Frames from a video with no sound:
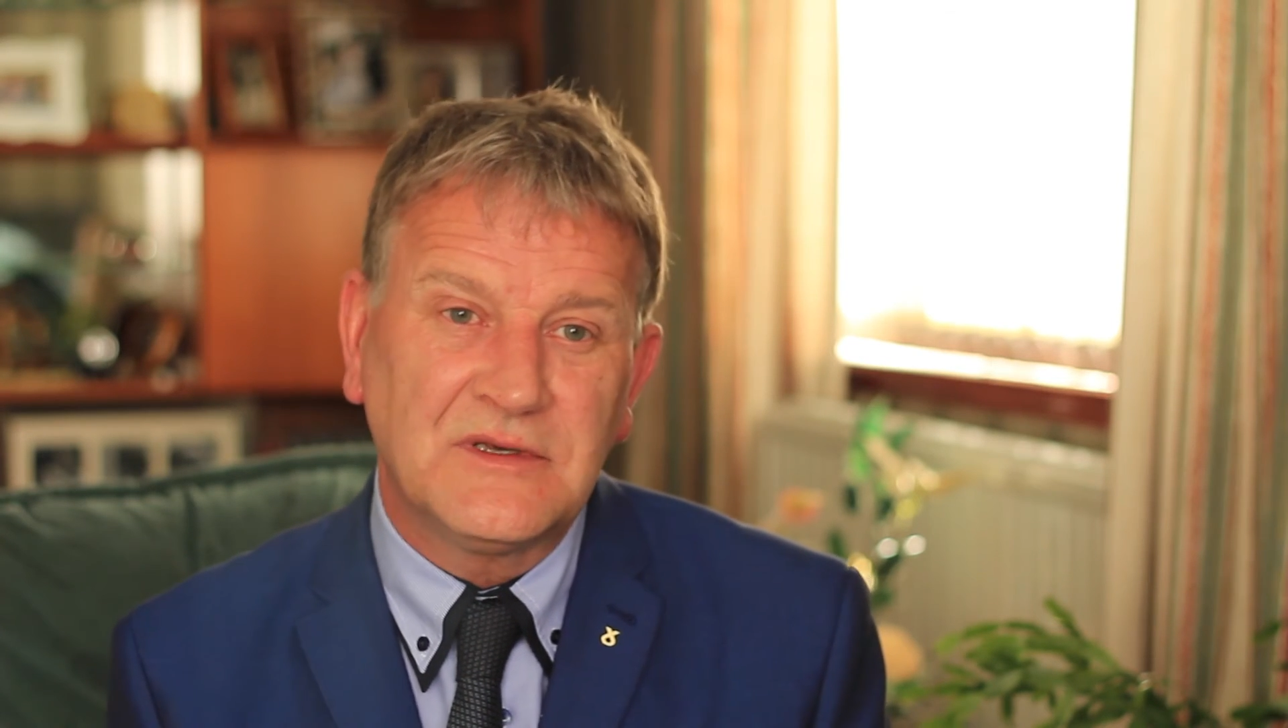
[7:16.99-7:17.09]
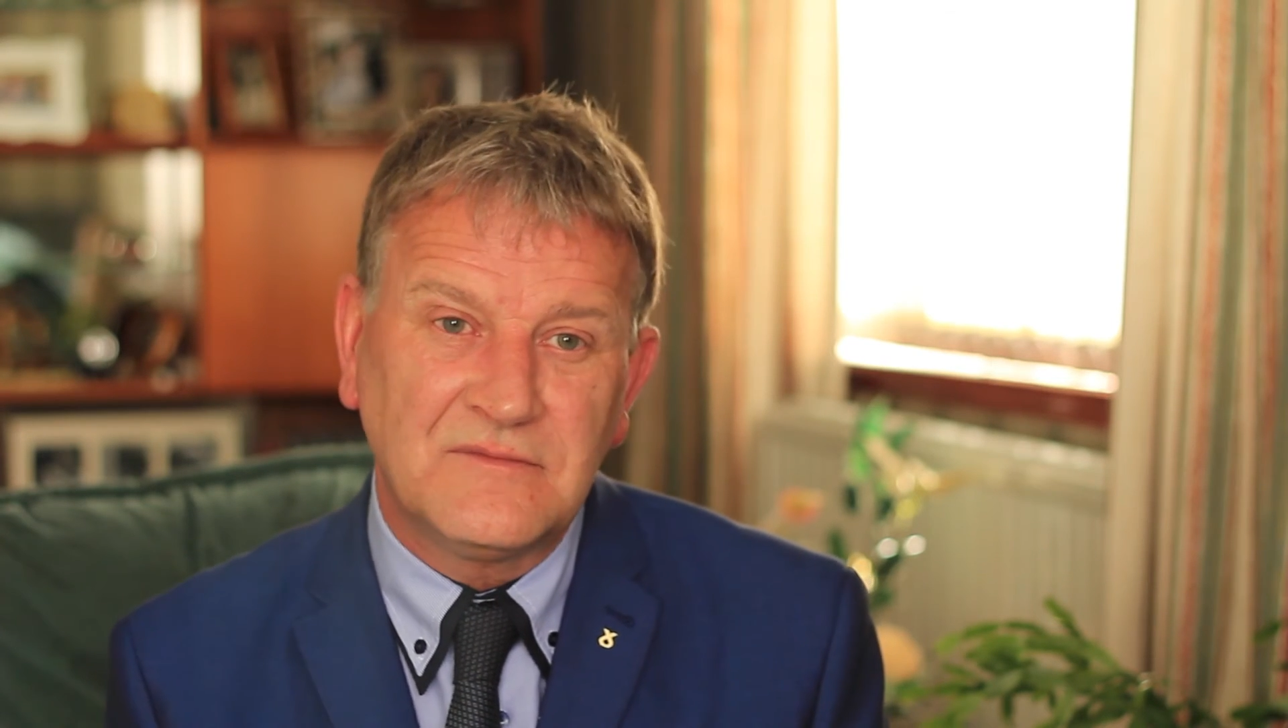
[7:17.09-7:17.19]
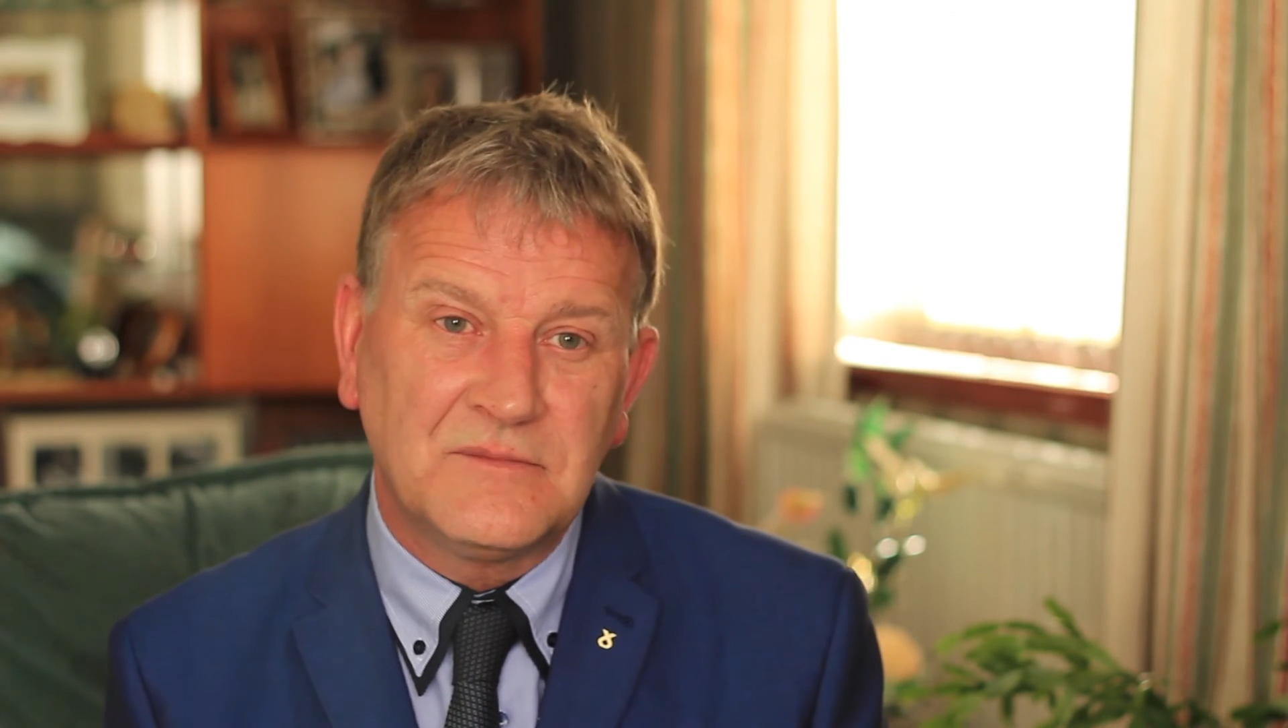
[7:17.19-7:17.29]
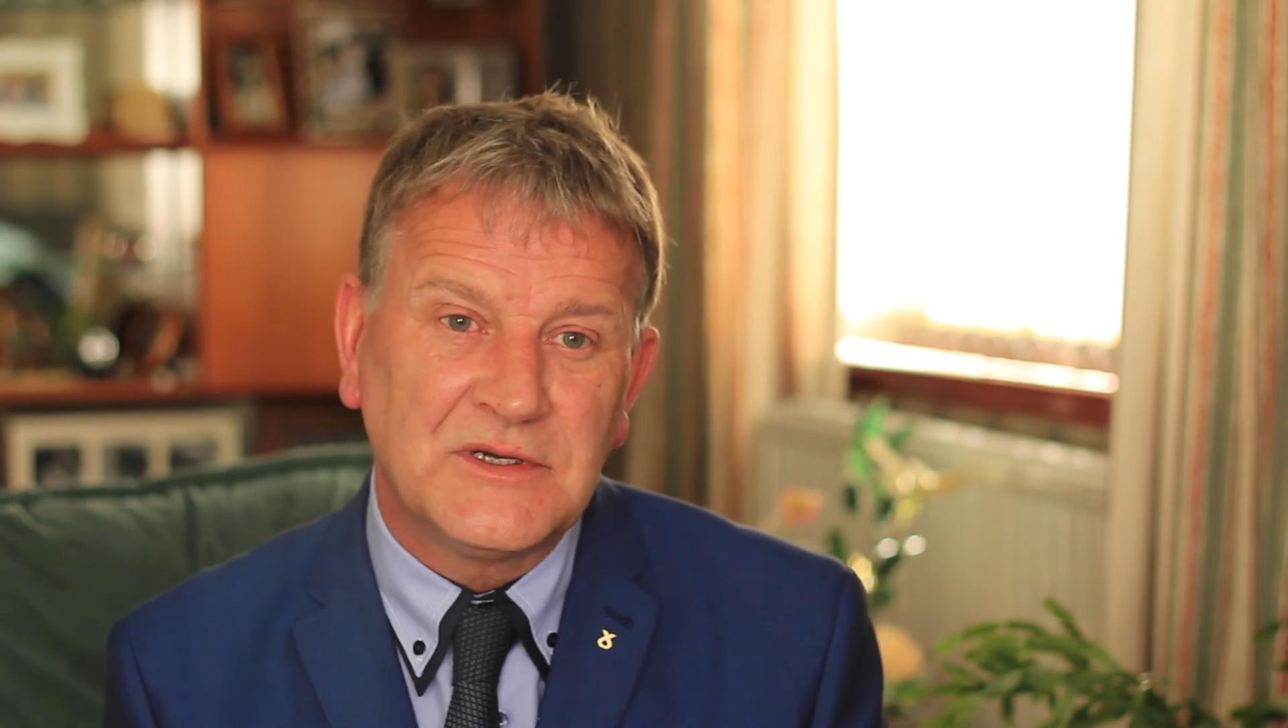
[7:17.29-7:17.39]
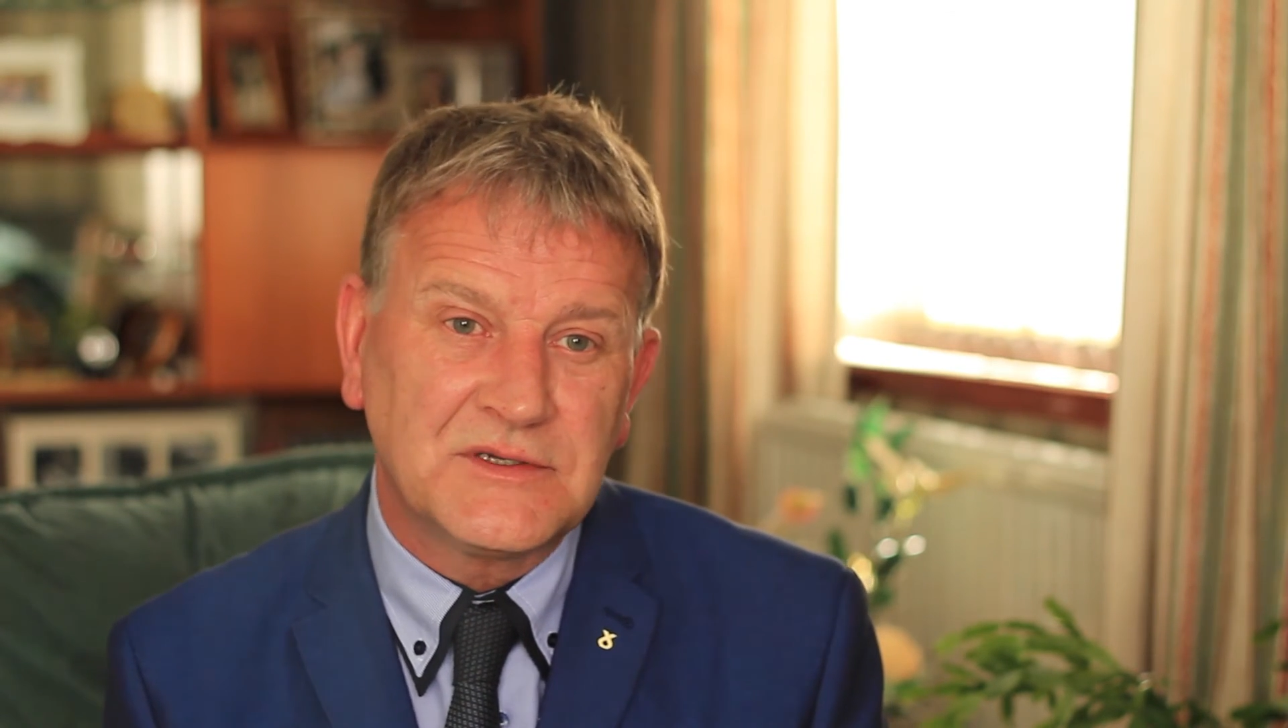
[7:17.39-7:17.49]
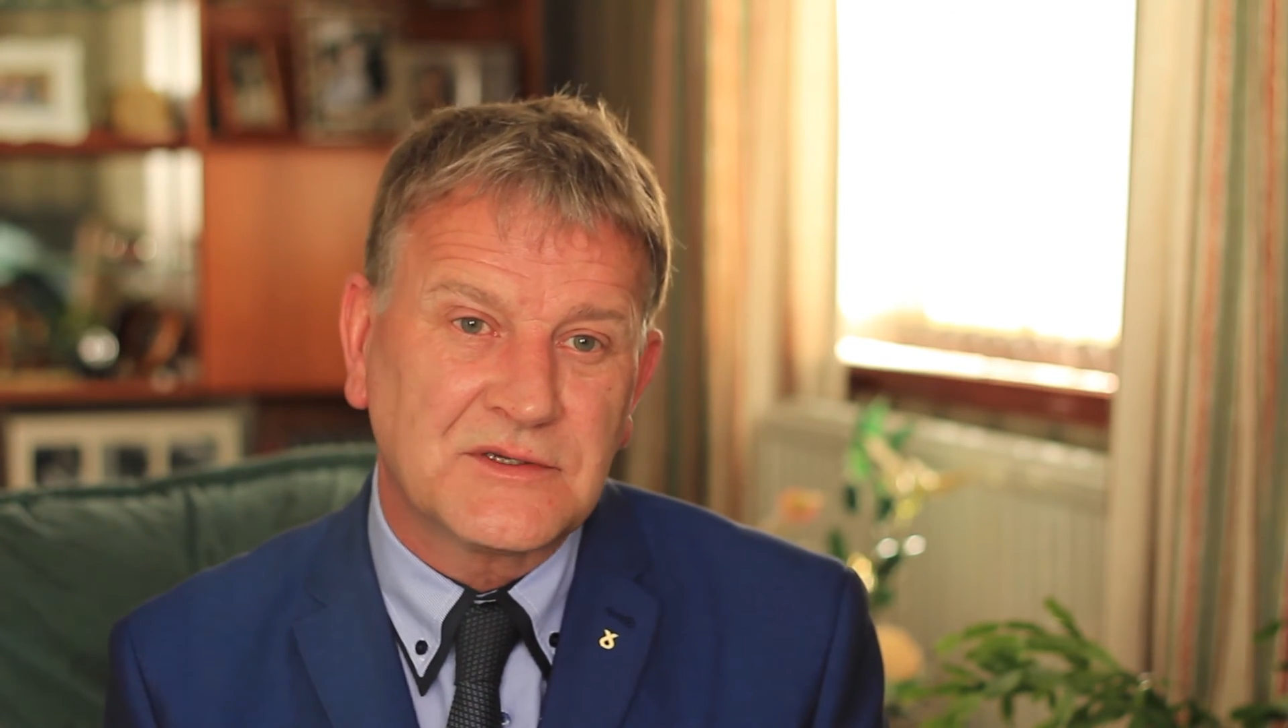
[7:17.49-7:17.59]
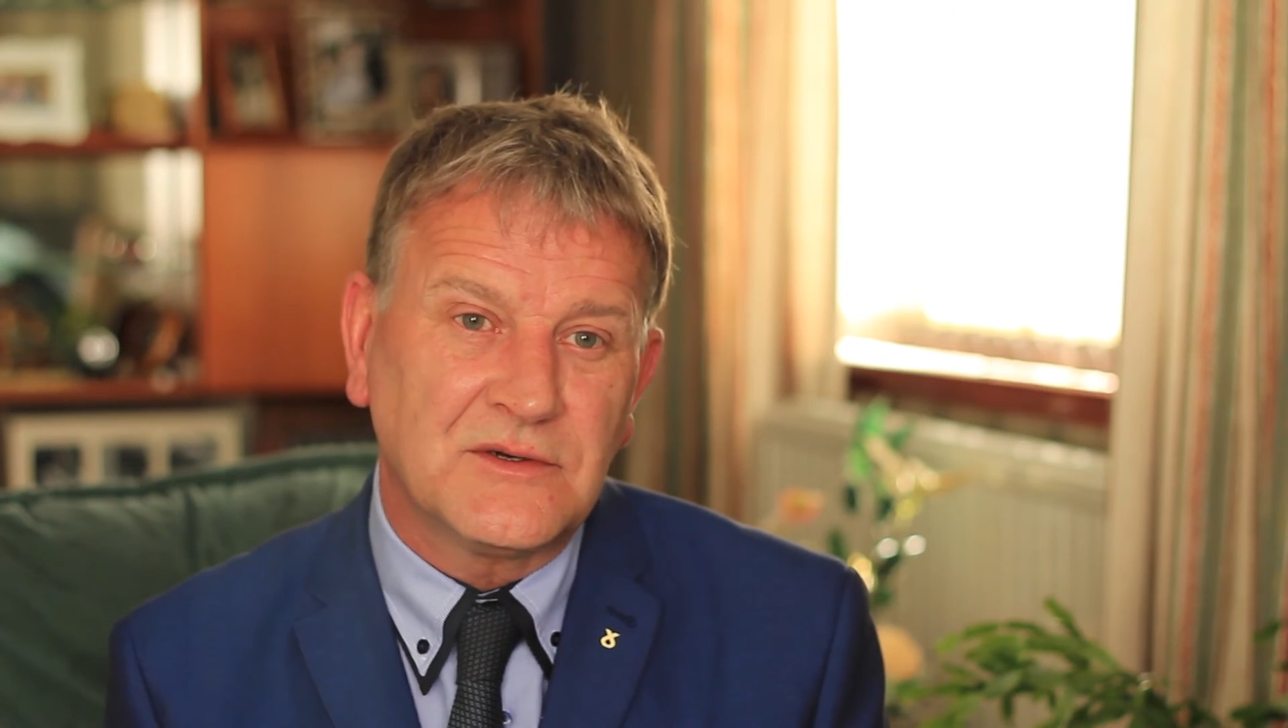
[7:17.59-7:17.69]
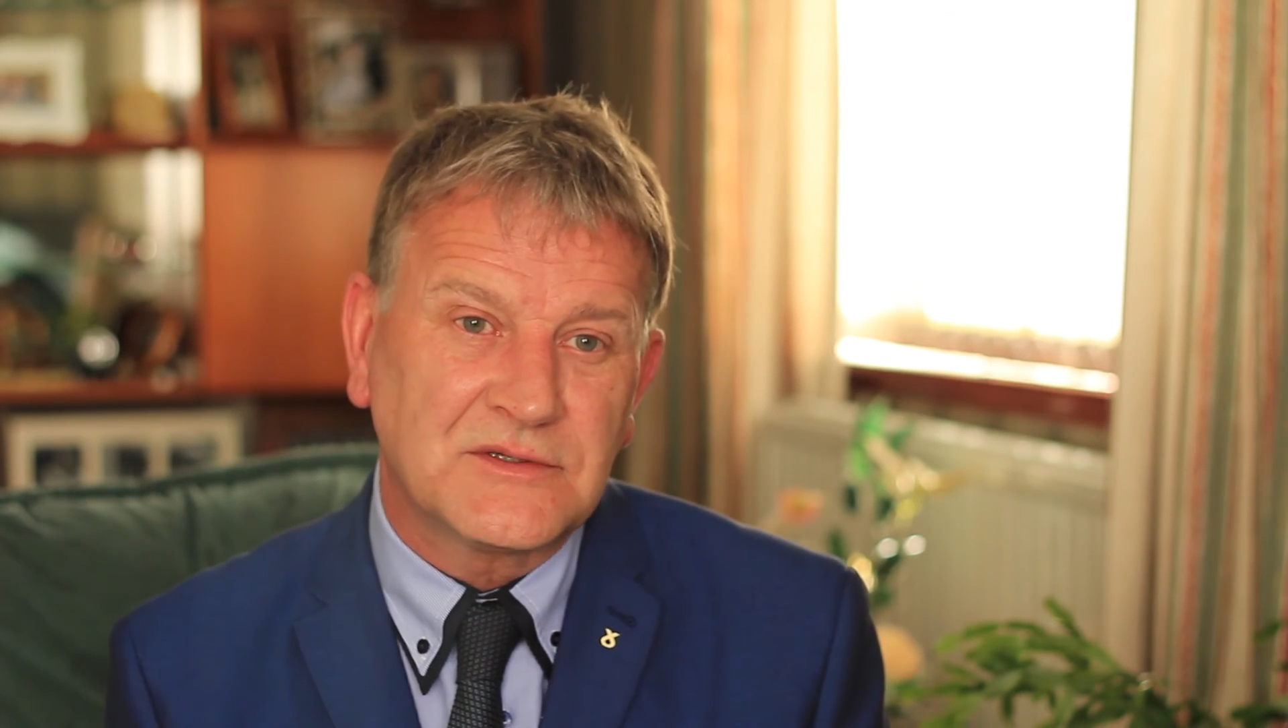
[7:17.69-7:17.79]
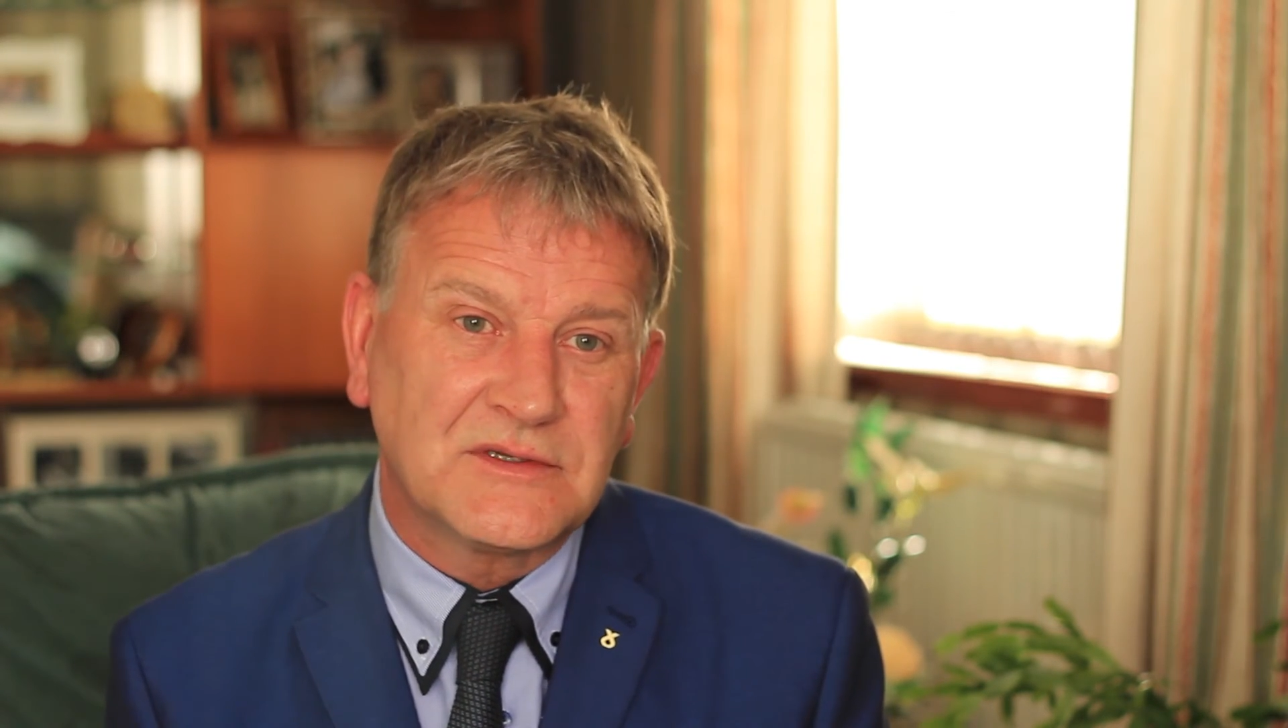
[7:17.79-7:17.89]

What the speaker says: given by the Scottish